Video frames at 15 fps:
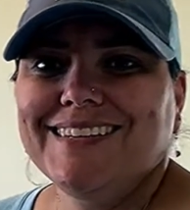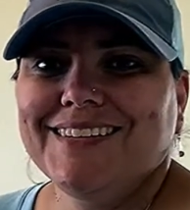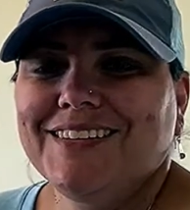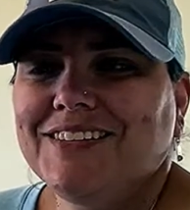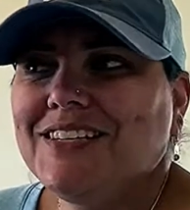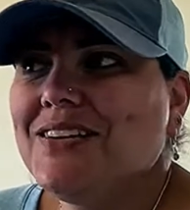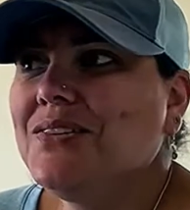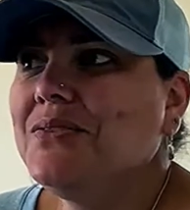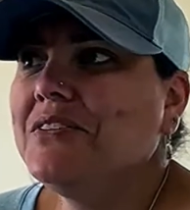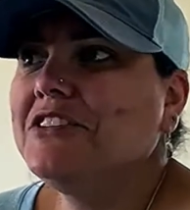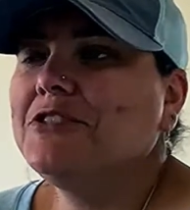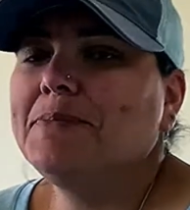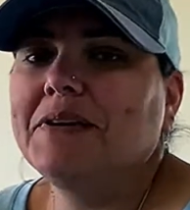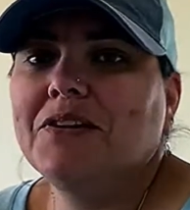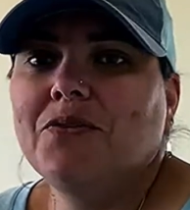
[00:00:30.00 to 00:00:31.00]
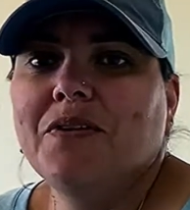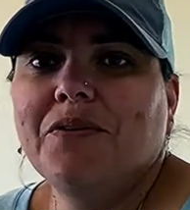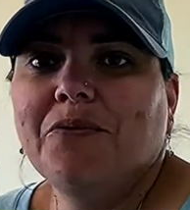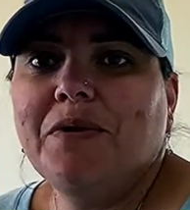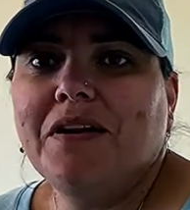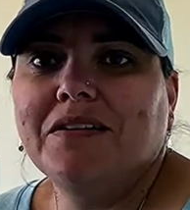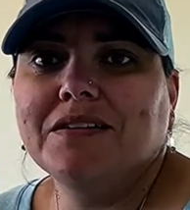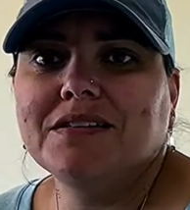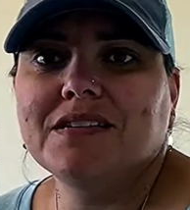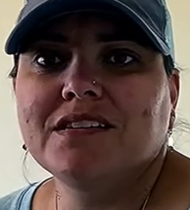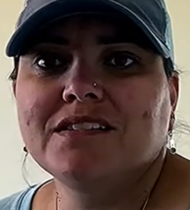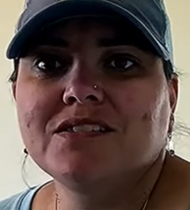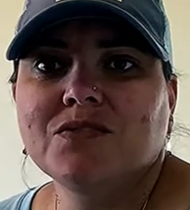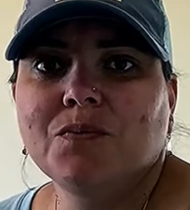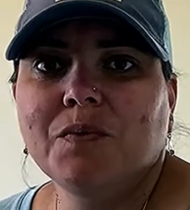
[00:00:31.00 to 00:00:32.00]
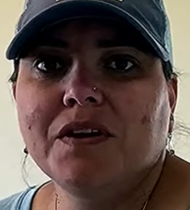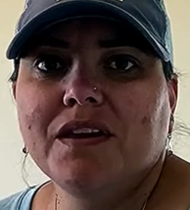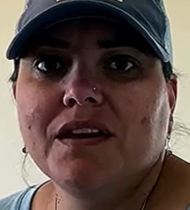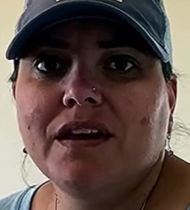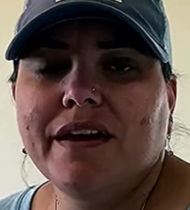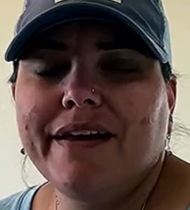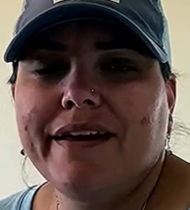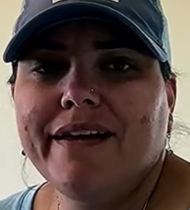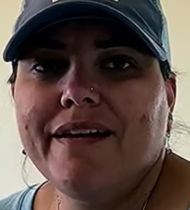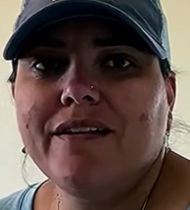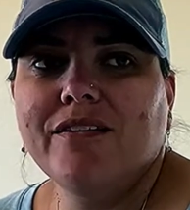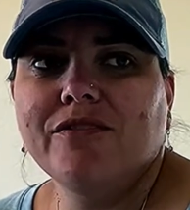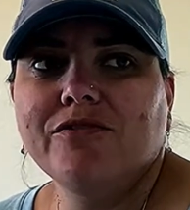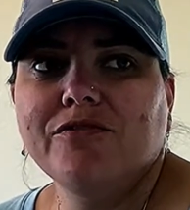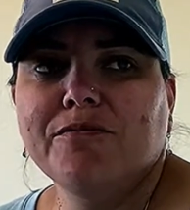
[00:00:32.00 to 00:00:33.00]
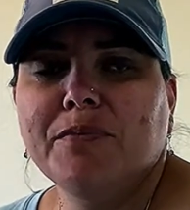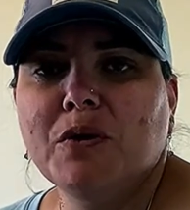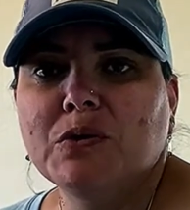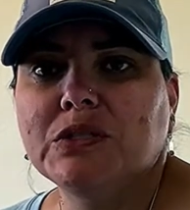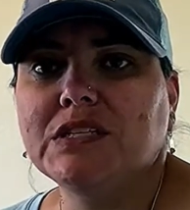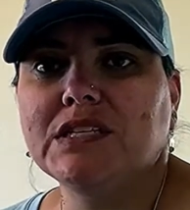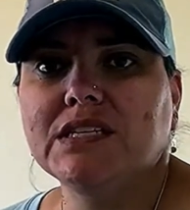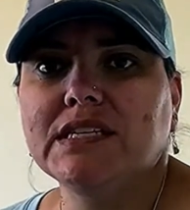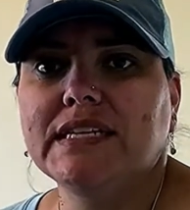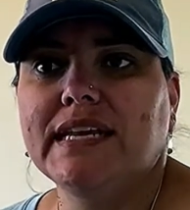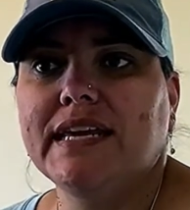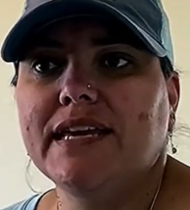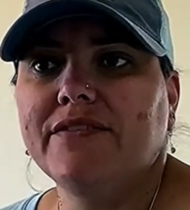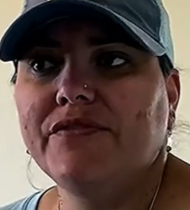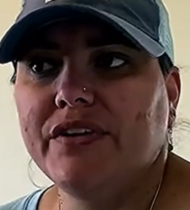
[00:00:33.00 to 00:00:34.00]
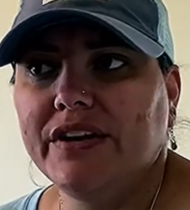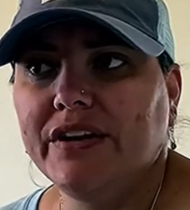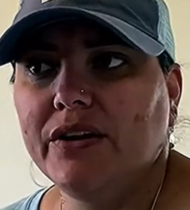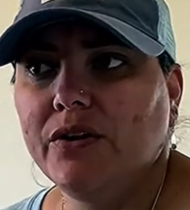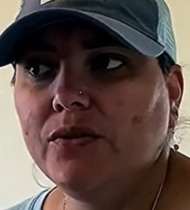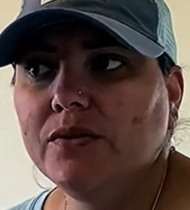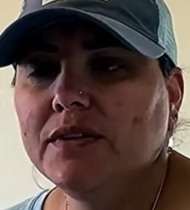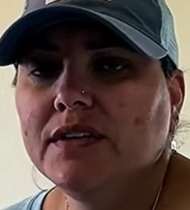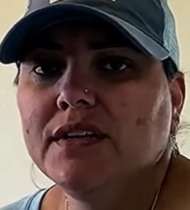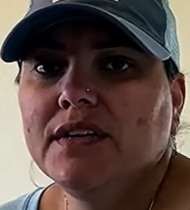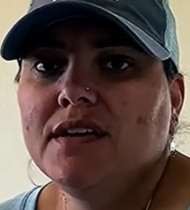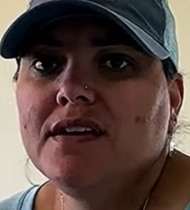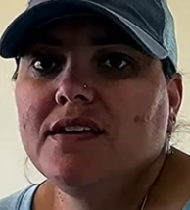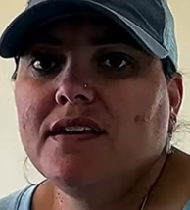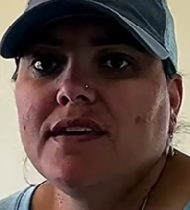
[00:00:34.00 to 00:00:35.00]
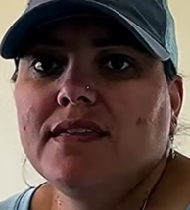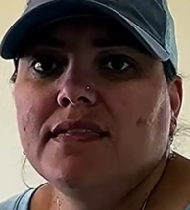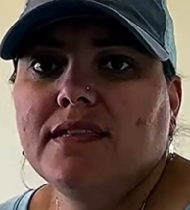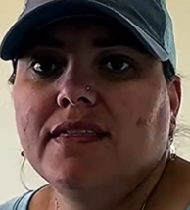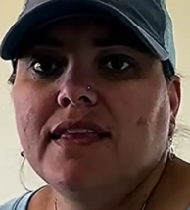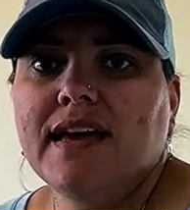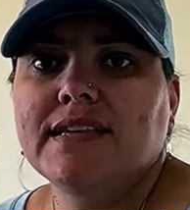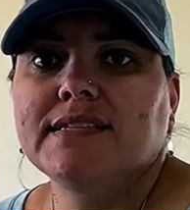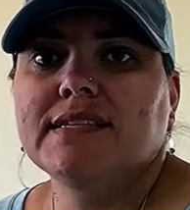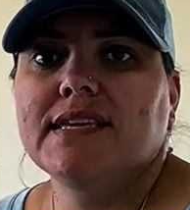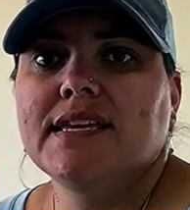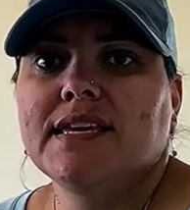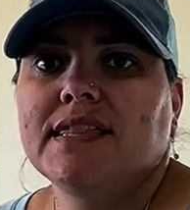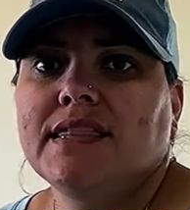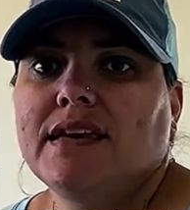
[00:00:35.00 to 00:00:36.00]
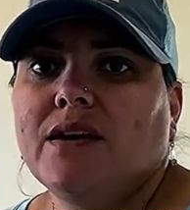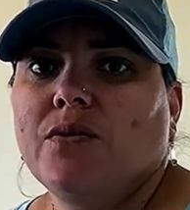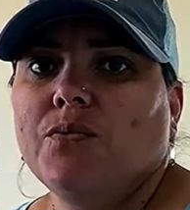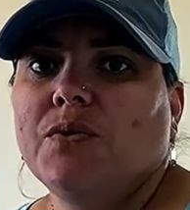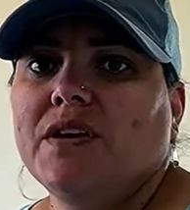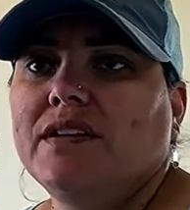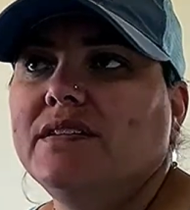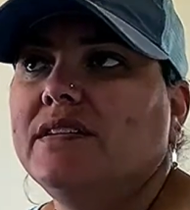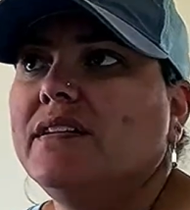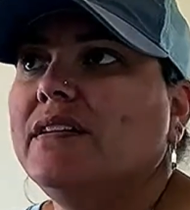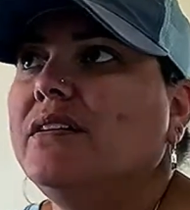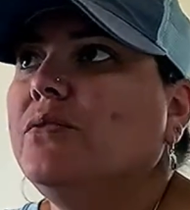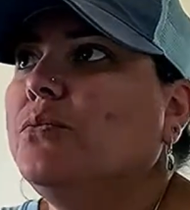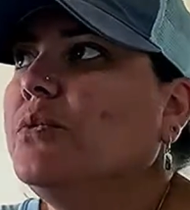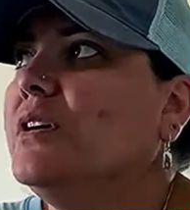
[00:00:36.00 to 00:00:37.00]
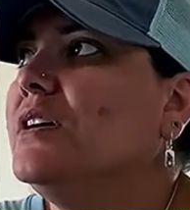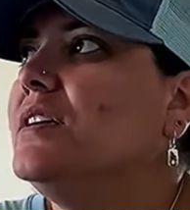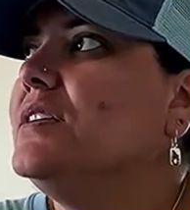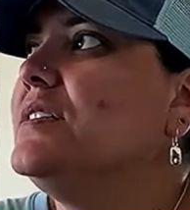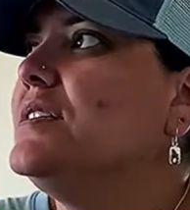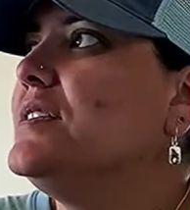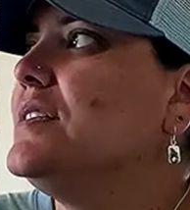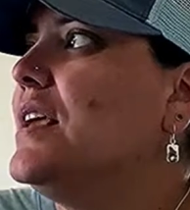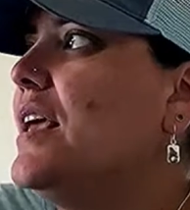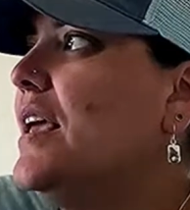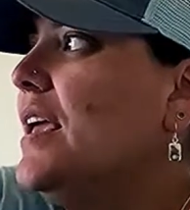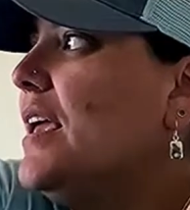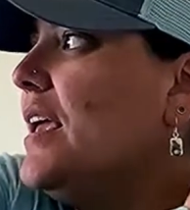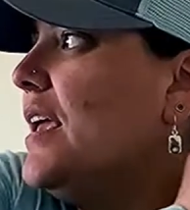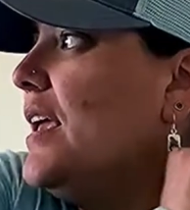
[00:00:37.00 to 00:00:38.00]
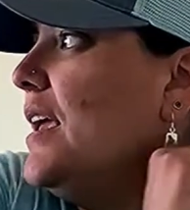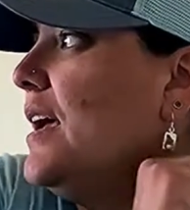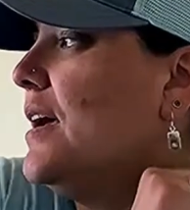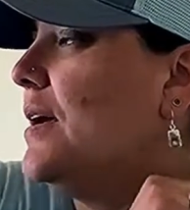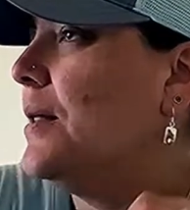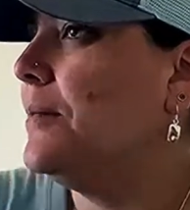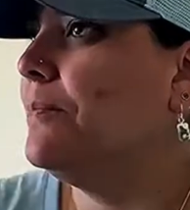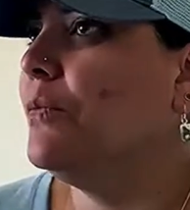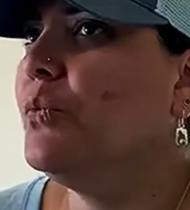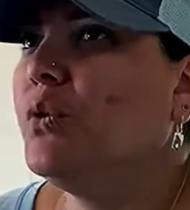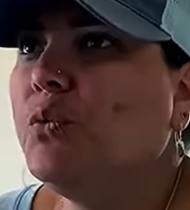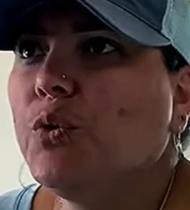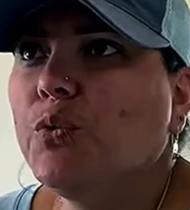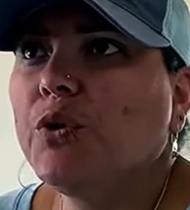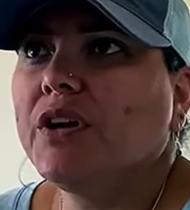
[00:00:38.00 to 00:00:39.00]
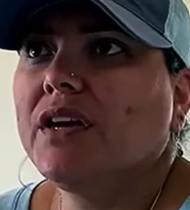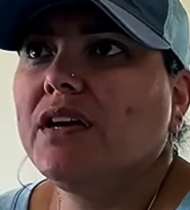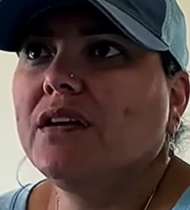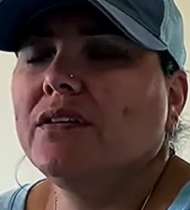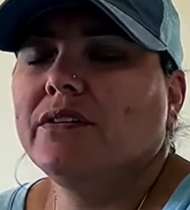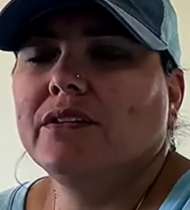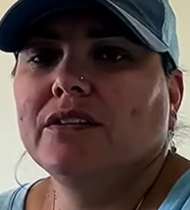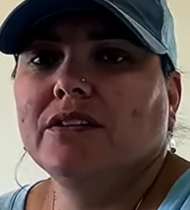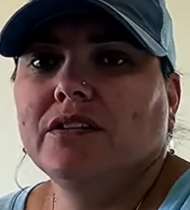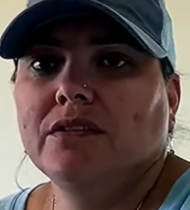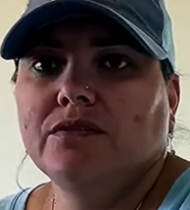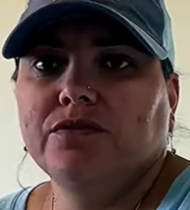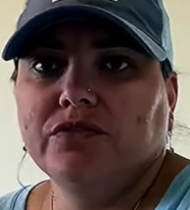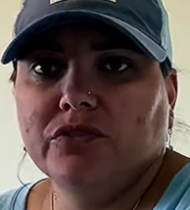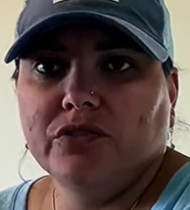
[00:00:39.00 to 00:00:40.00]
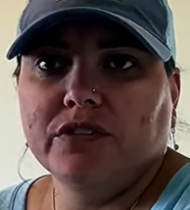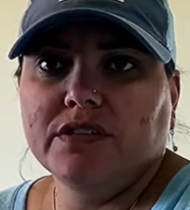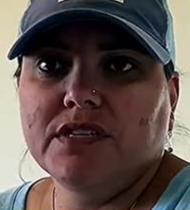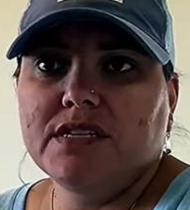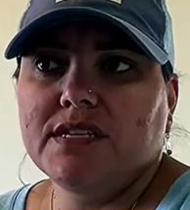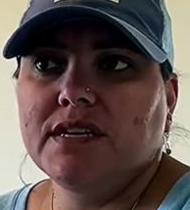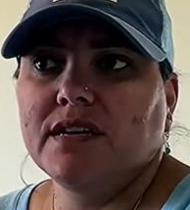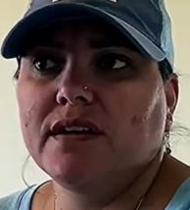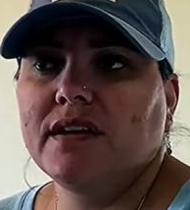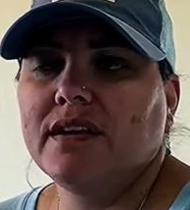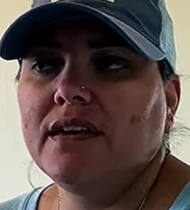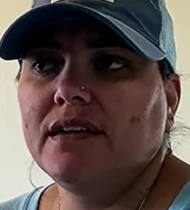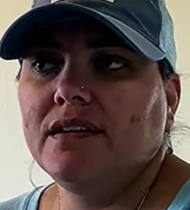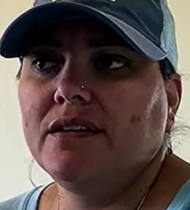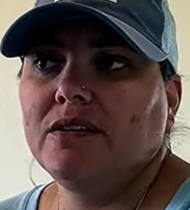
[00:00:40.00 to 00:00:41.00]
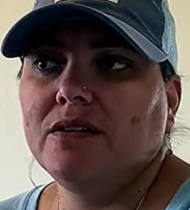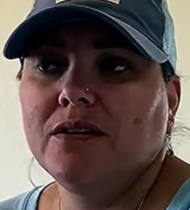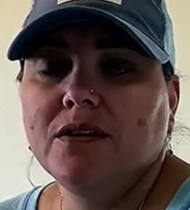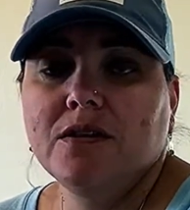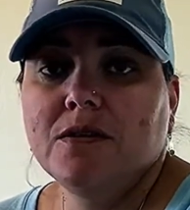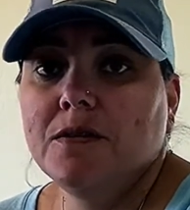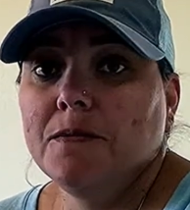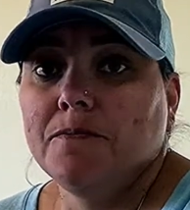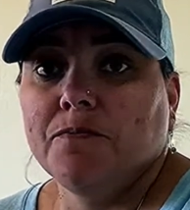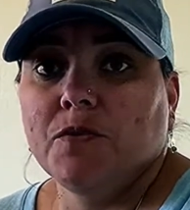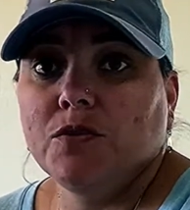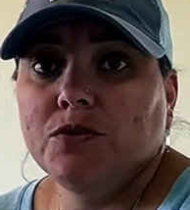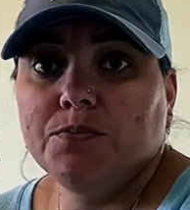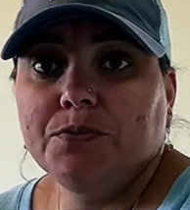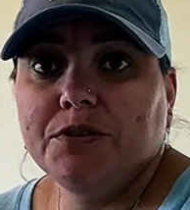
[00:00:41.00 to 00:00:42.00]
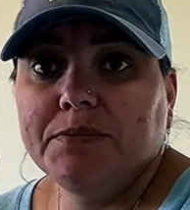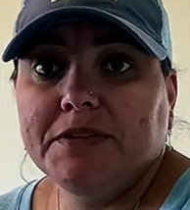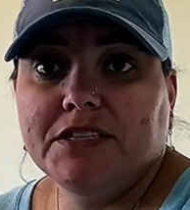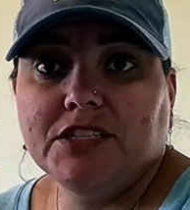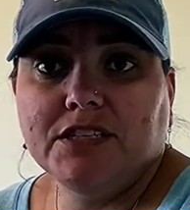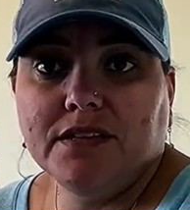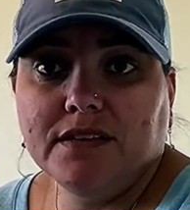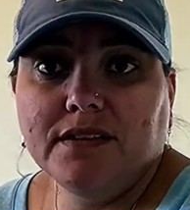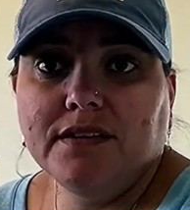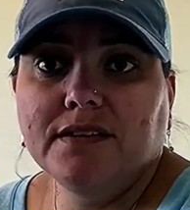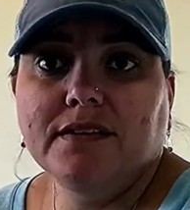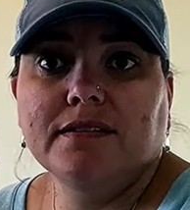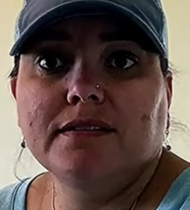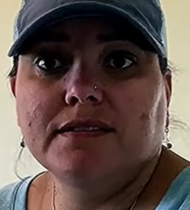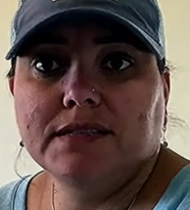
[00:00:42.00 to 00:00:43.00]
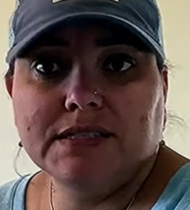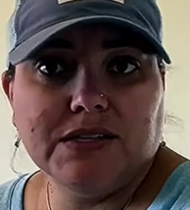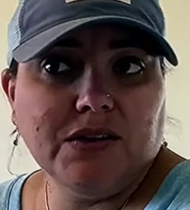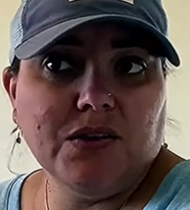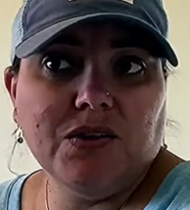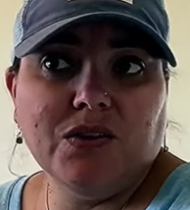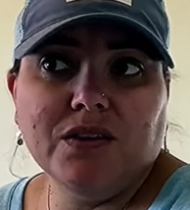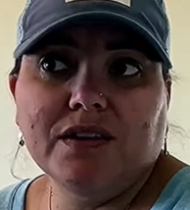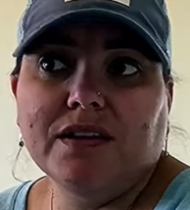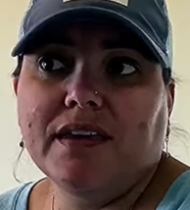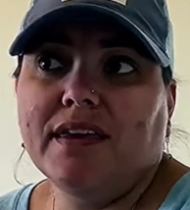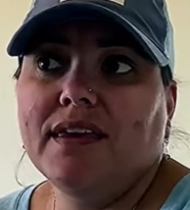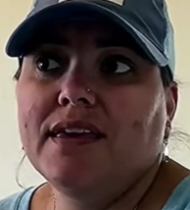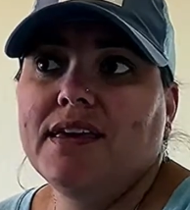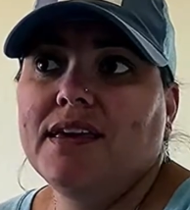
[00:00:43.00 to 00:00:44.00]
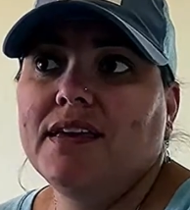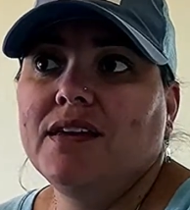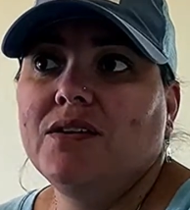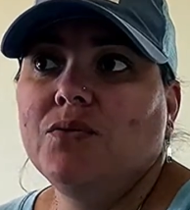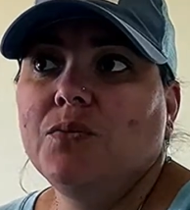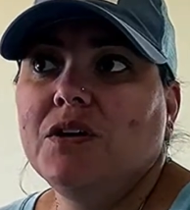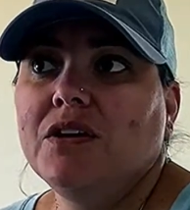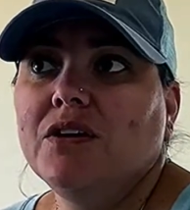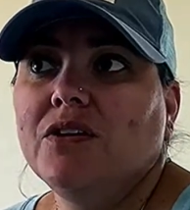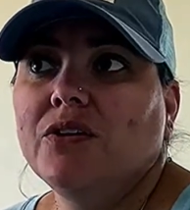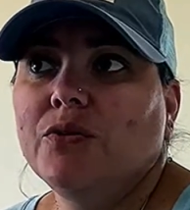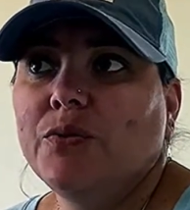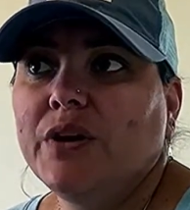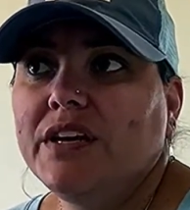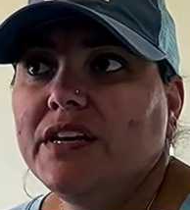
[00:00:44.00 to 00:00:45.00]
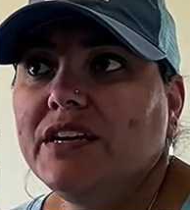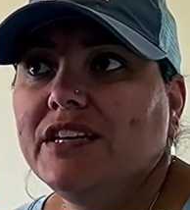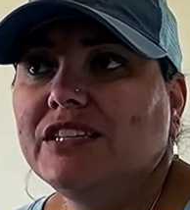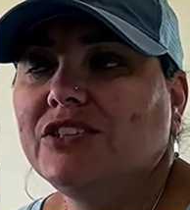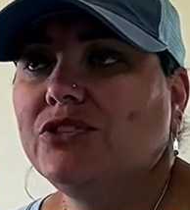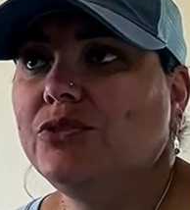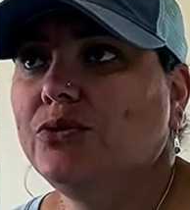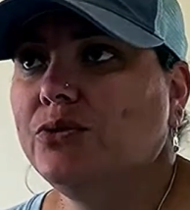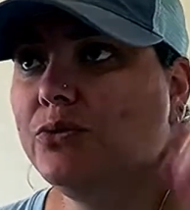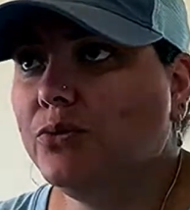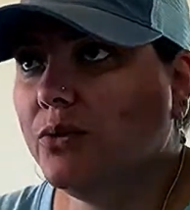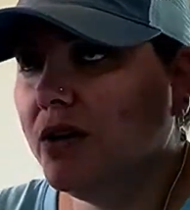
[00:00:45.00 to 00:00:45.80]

So it's been quite a while since we have posted a video. And the last thing that we did was we were working on the floors, and those are pretty much done, installed, and we are ready to